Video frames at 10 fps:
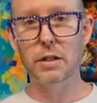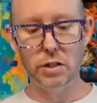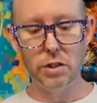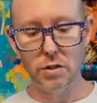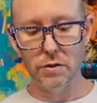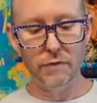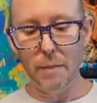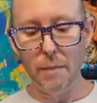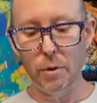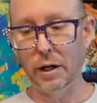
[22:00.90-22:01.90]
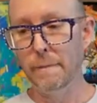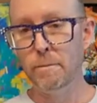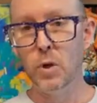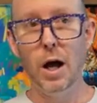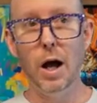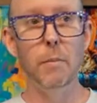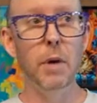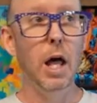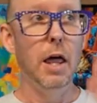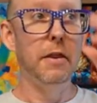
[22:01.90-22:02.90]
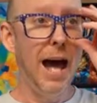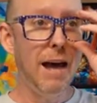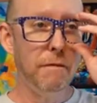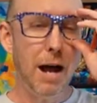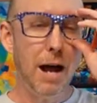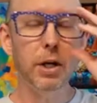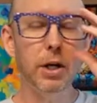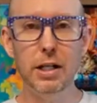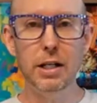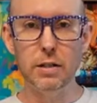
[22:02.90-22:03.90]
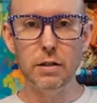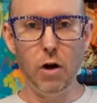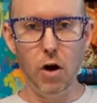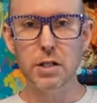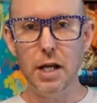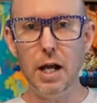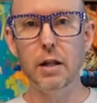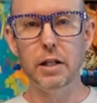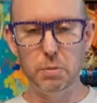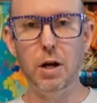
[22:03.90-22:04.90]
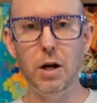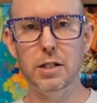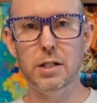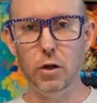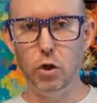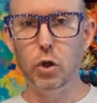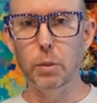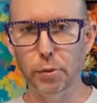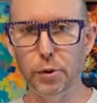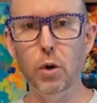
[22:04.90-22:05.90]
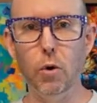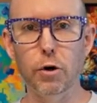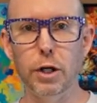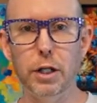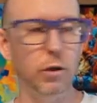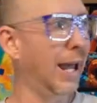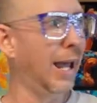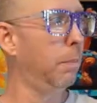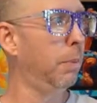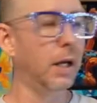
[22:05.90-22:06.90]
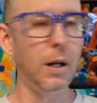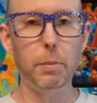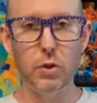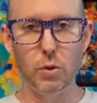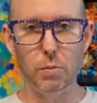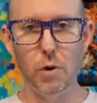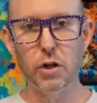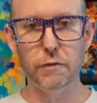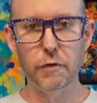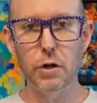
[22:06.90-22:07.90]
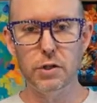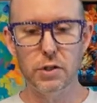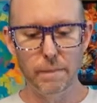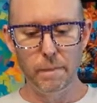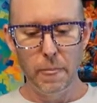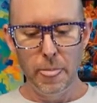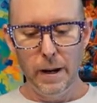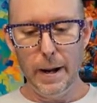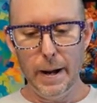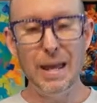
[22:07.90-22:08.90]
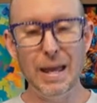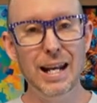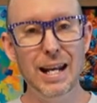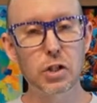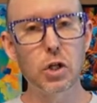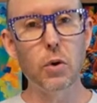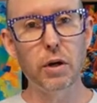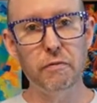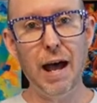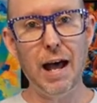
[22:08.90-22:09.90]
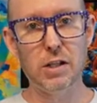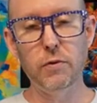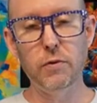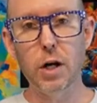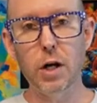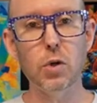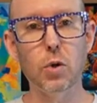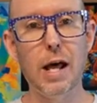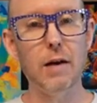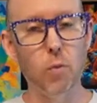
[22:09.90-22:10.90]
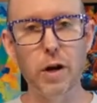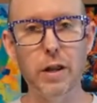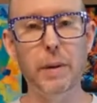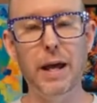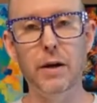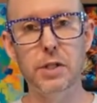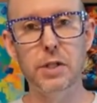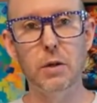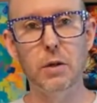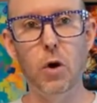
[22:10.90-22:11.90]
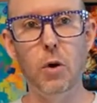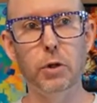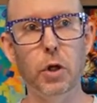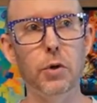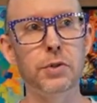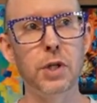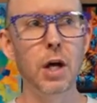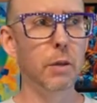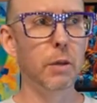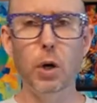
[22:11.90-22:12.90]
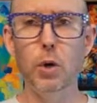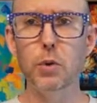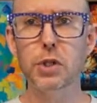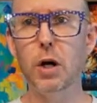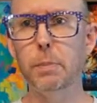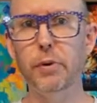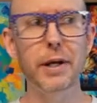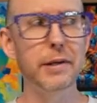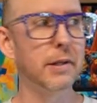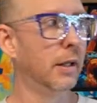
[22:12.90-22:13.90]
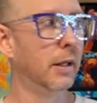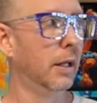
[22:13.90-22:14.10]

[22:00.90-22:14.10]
this year's fabric. That fabric is on sale. It's been on sale. You can pre-order it. You can't pick it up until March 1st. And it's going fast. We've already sold out of one of the panels here in Palm Coast, the postcard print,